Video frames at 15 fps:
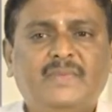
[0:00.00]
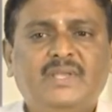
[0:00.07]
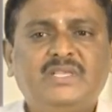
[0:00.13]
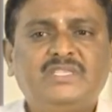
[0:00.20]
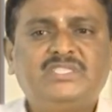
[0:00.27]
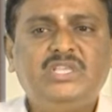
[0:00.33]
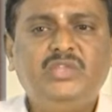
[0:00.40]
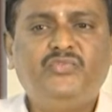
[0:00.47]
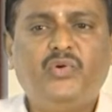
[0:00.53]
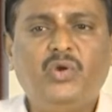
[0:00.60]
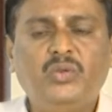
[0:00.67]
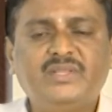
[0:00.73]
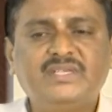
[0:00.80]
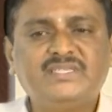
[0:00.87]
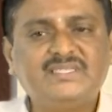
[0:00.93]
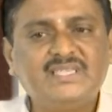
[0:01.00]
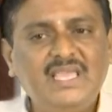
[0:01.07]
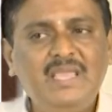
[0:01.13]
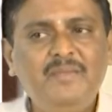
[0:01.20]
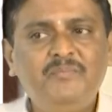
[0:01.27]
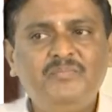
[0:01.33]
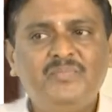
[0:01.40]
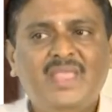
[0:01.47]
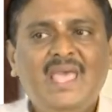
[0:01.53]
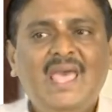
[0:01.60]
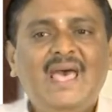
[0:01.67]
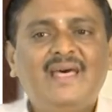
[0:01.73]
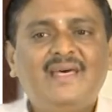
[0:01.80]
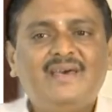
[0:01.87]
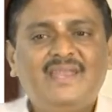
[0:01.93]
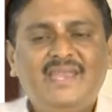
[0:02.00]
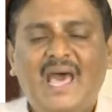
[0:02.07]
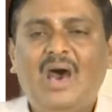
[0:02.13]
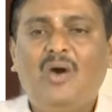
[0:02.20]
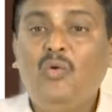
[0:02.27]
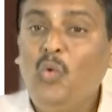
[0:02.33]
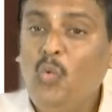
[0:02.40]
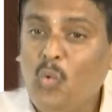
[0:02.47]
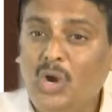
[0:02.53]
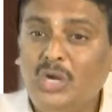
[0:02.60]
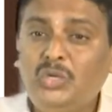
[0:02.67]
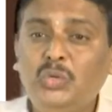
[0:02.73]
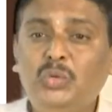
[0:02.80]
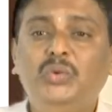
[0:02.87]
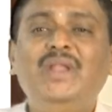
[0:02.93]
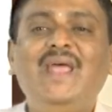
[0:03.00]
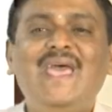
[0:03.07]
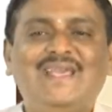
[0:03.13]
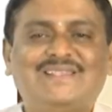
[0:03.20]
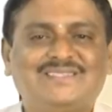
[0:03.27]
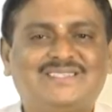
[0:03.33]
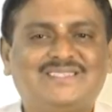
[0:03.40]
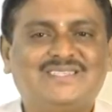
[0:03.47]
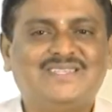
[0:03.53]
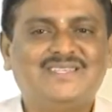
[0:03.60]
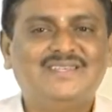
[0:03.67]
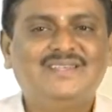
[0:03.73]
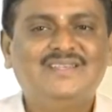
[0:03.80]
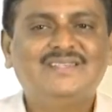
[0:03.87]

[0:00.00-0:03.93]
See, you follow the same. Now, what to do next?